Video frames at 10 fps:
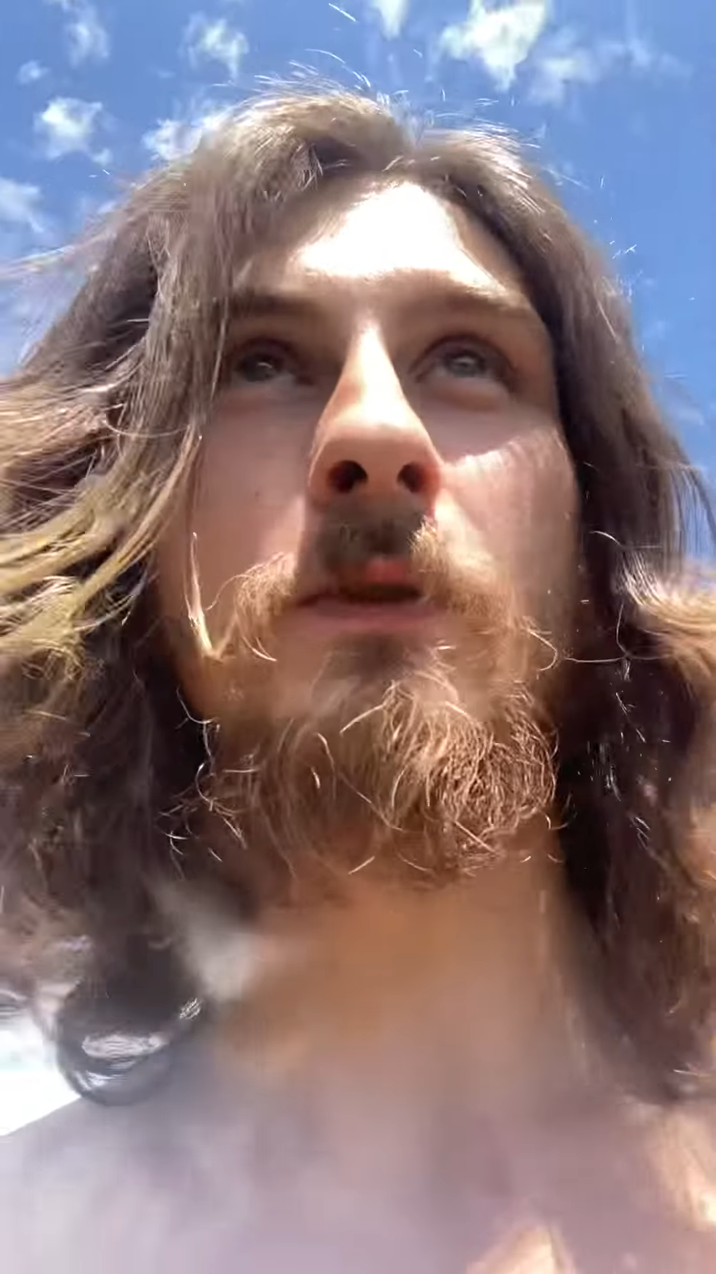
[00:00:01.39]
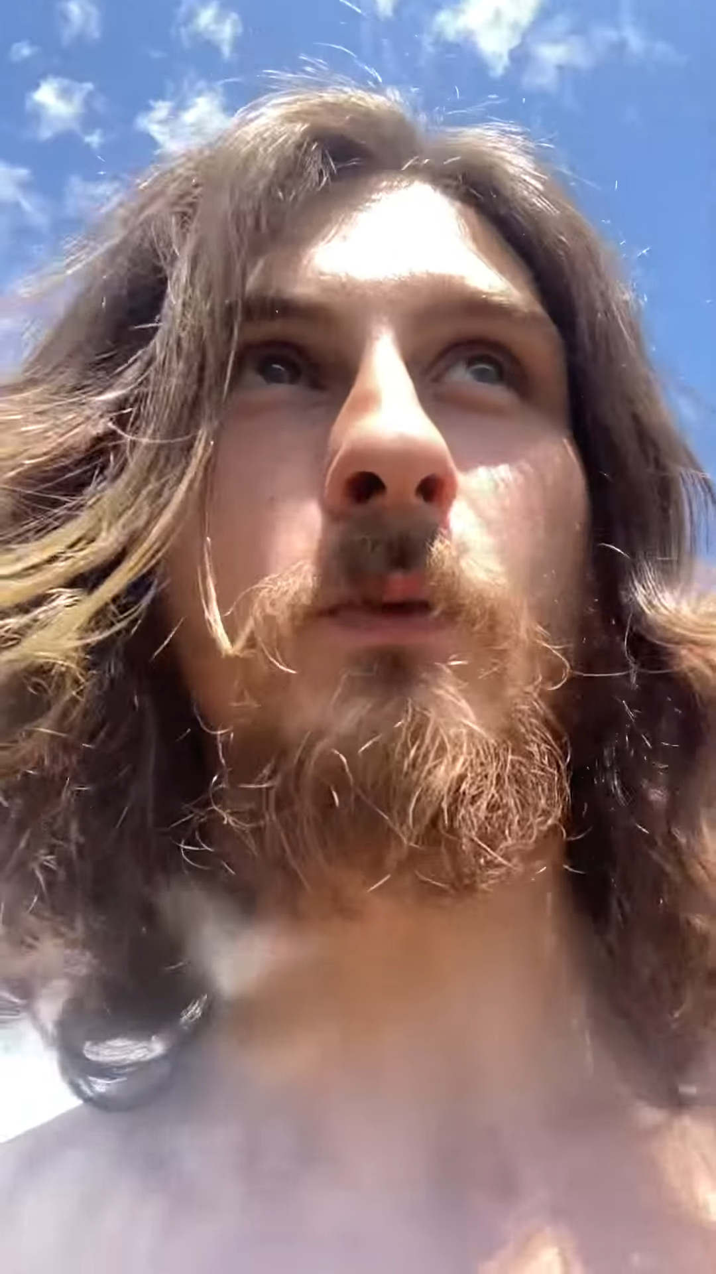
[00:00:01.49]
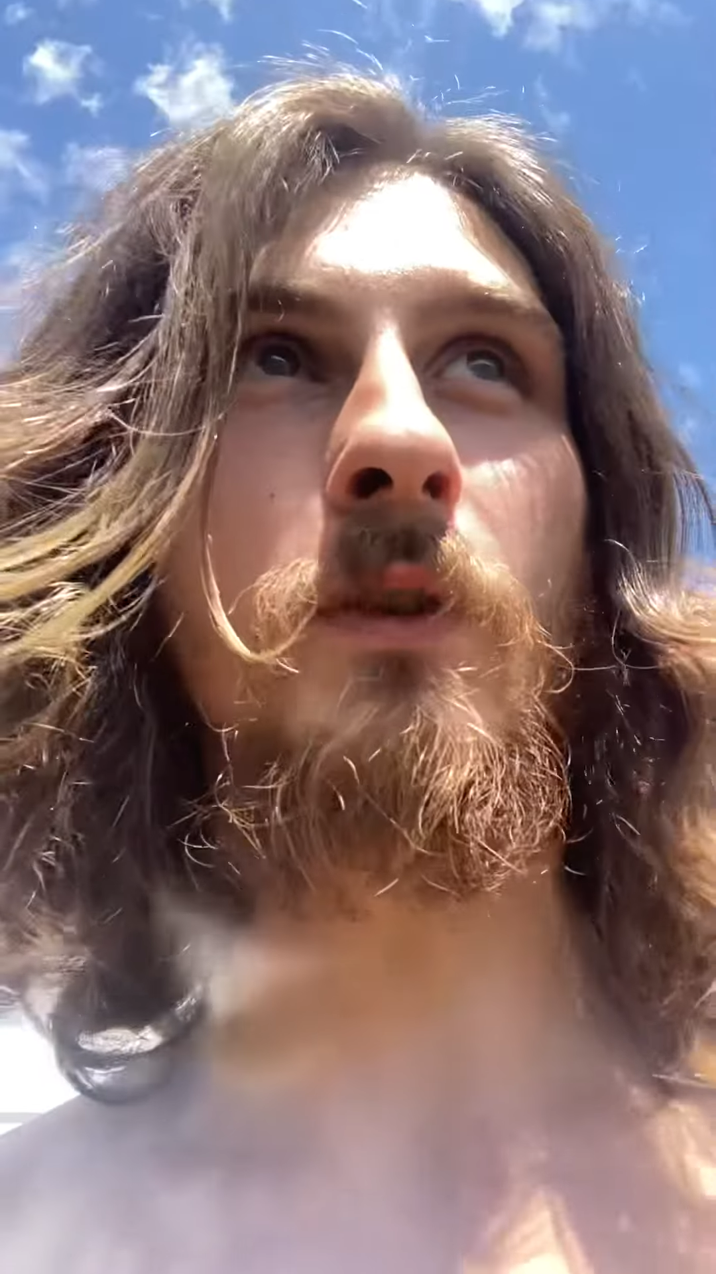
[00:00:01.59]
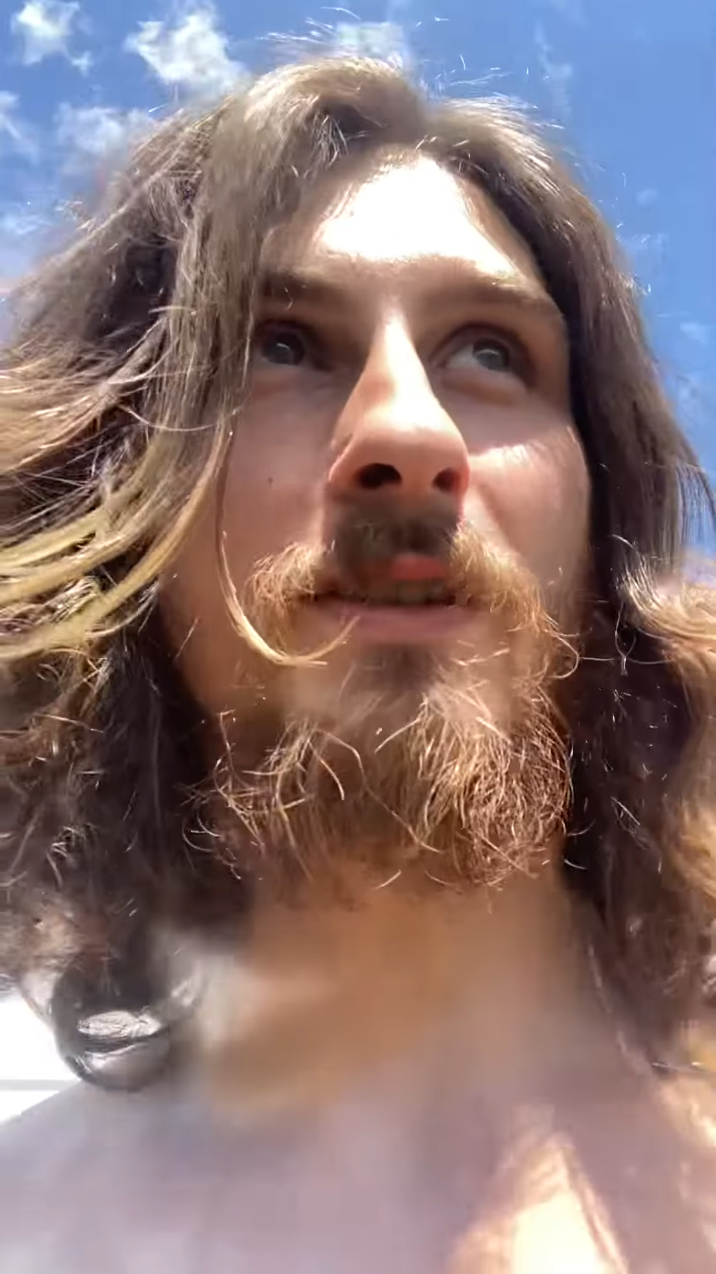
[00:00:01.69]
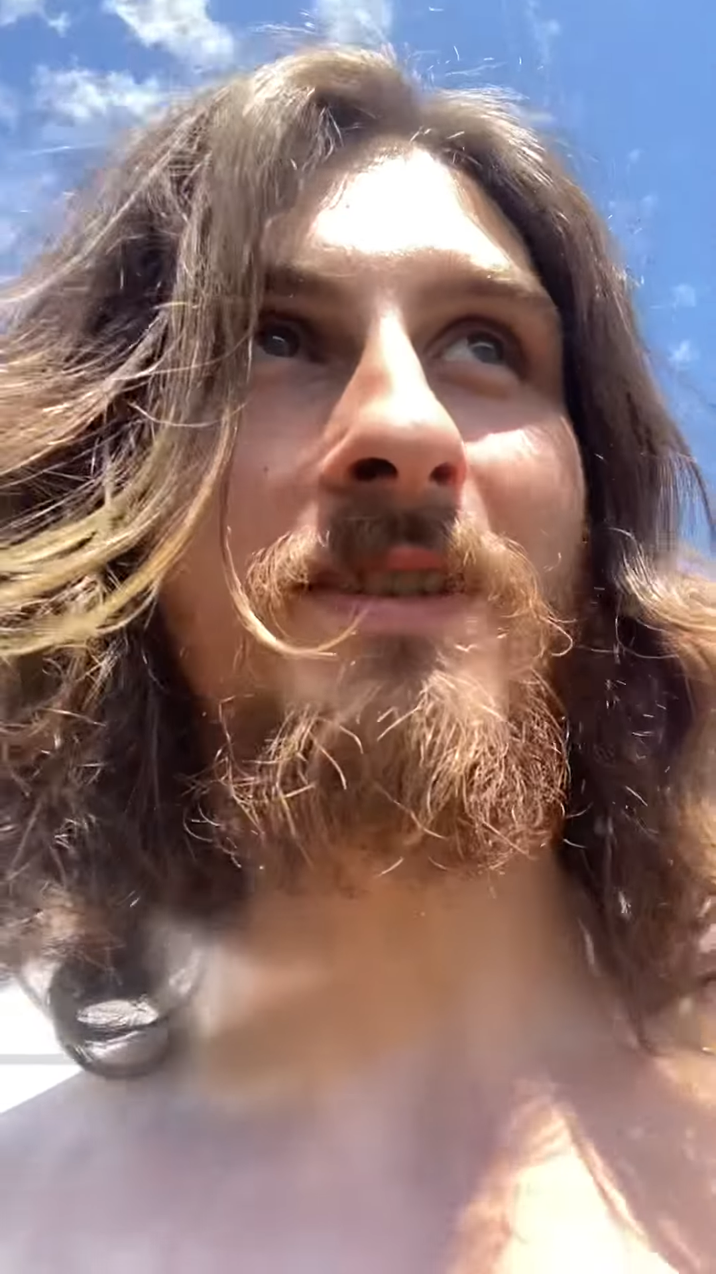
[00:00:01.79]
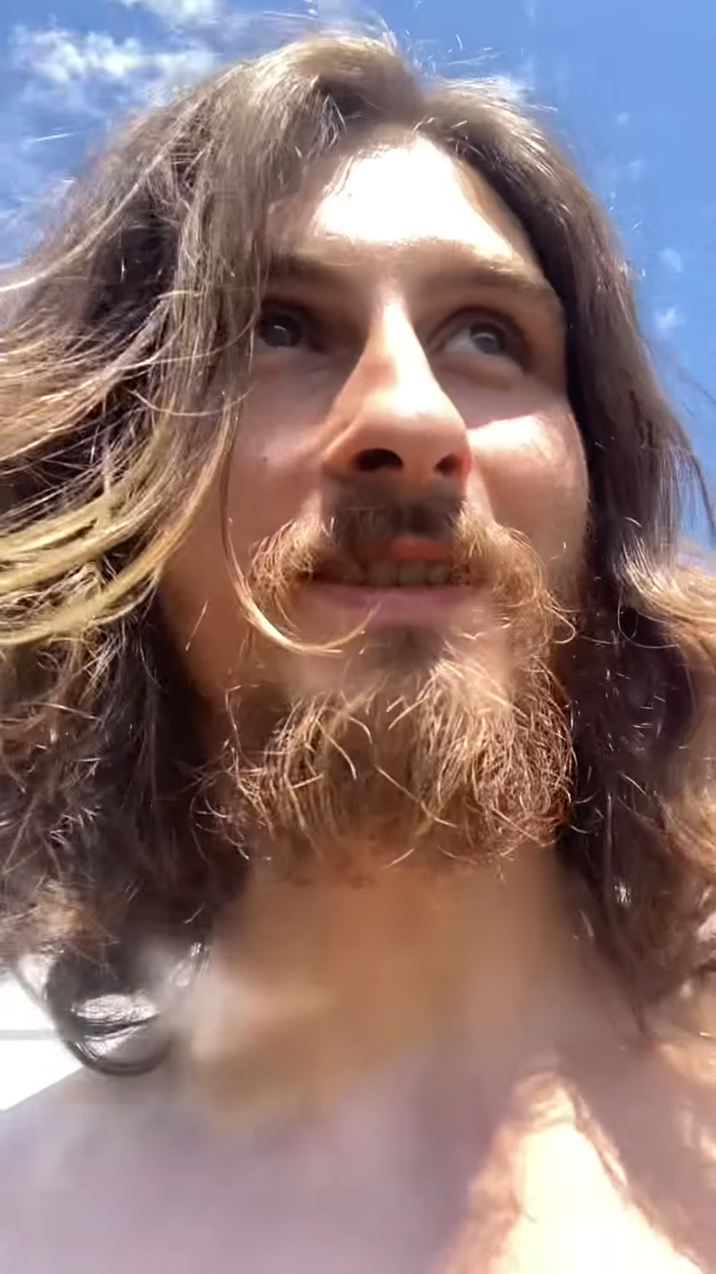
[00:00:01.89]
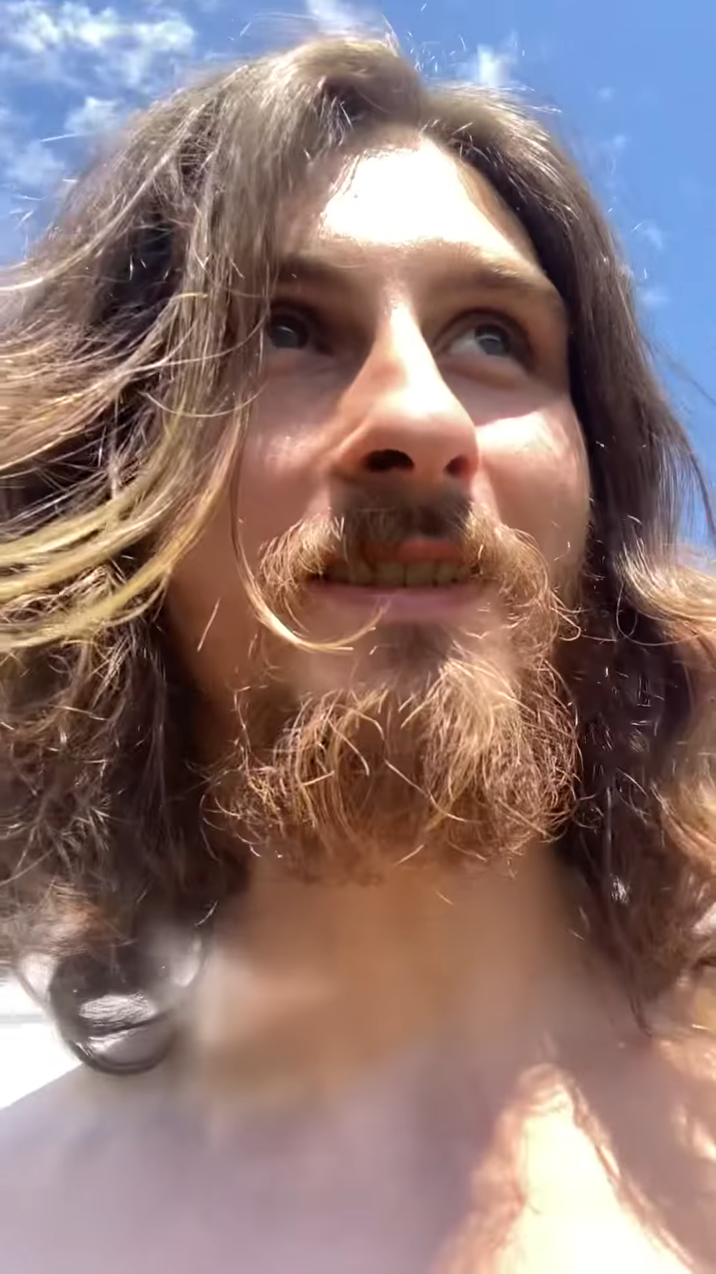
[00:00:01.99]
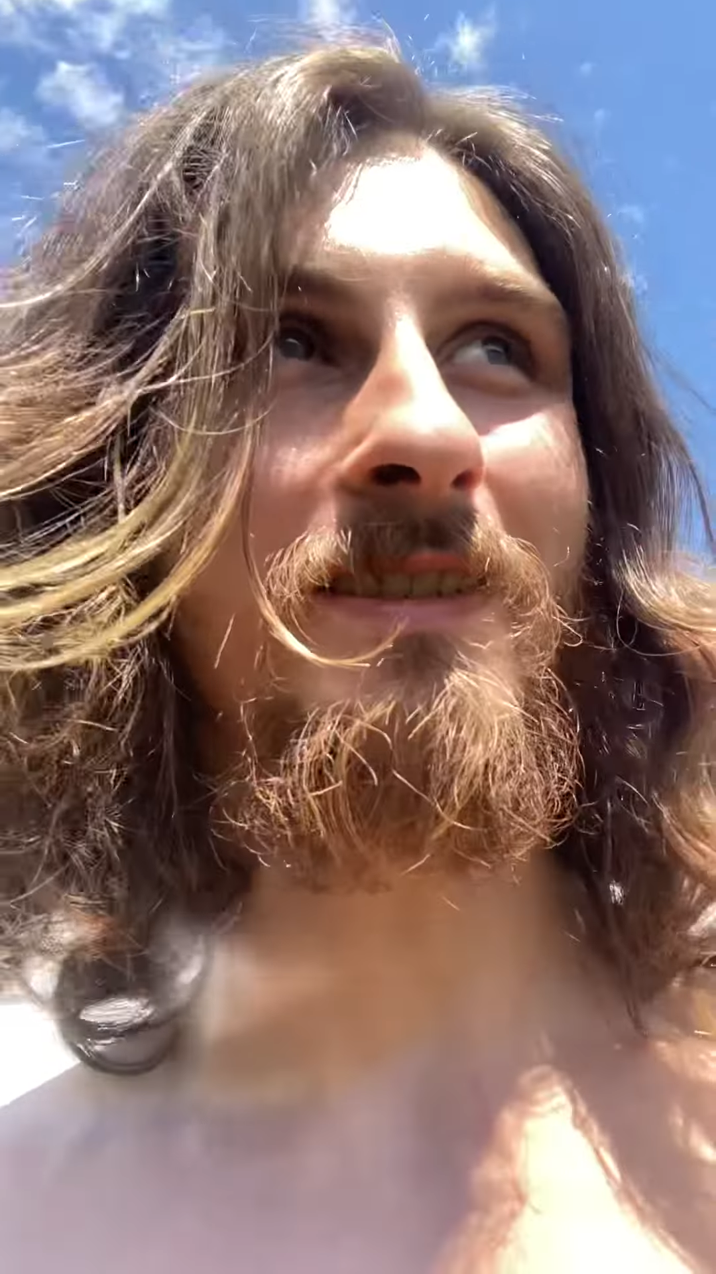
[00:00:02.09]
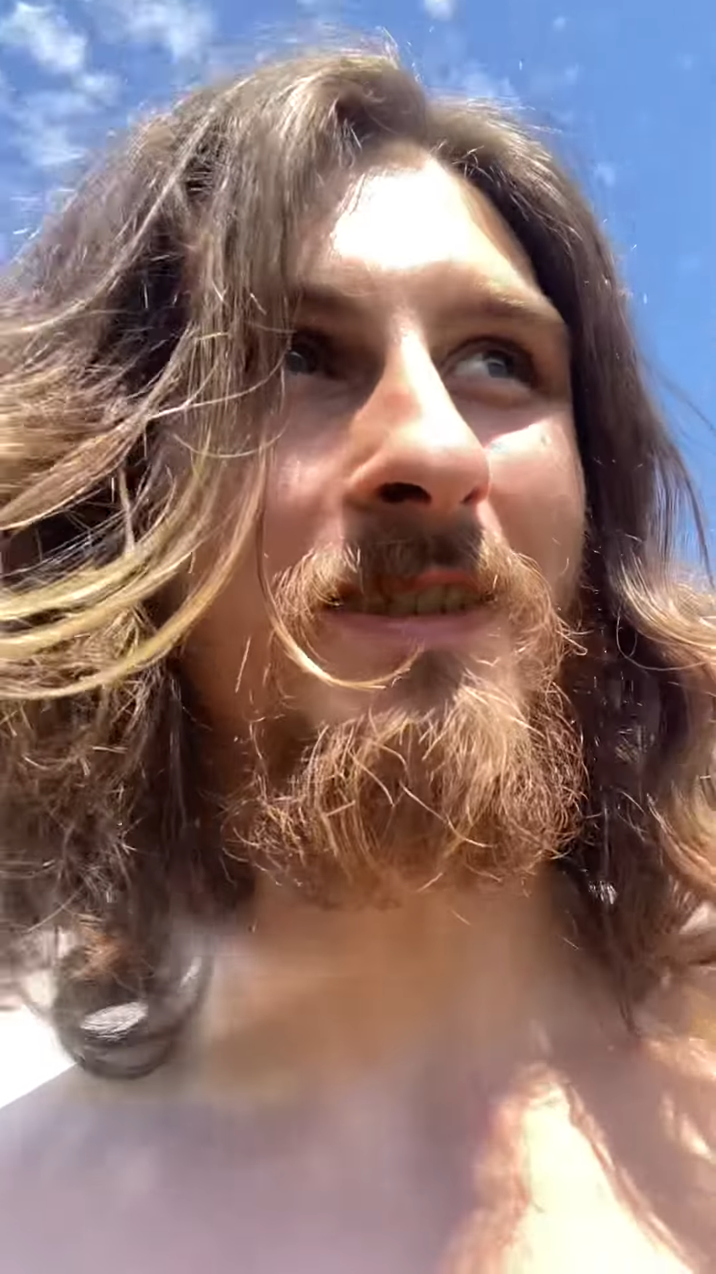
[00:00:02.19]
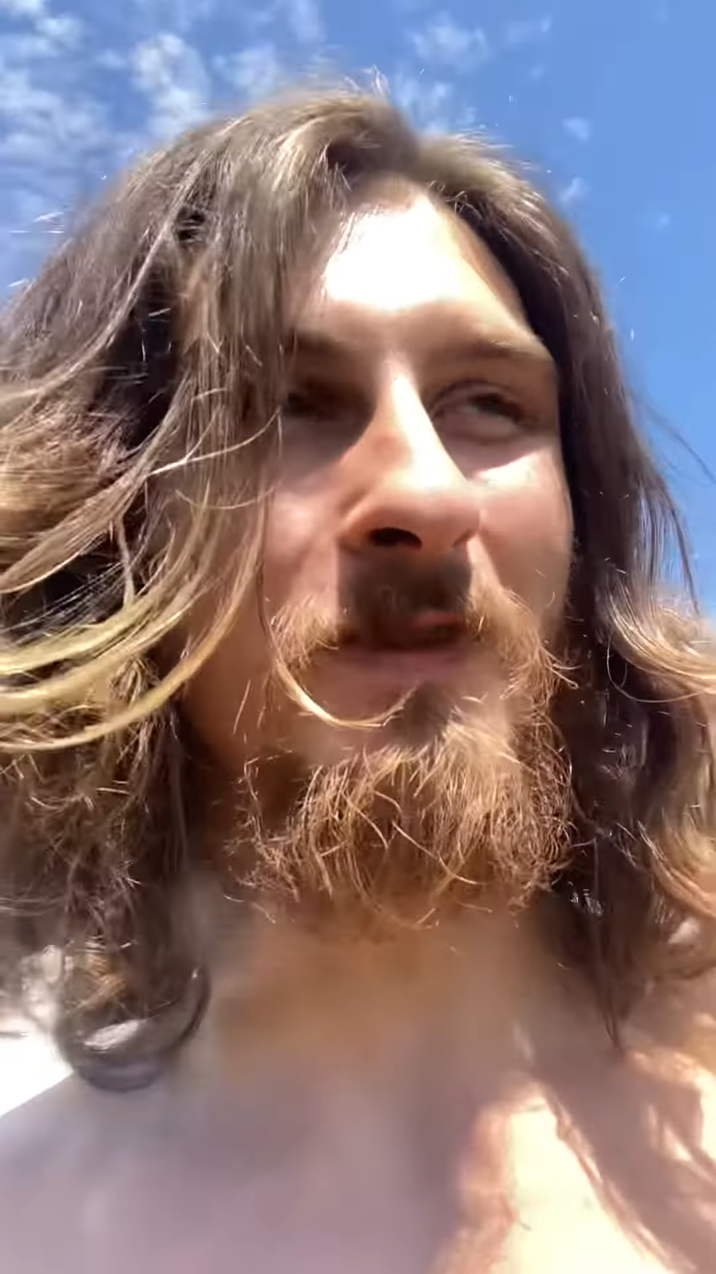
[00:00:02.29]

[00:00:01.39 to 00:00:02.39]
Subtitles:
what's good,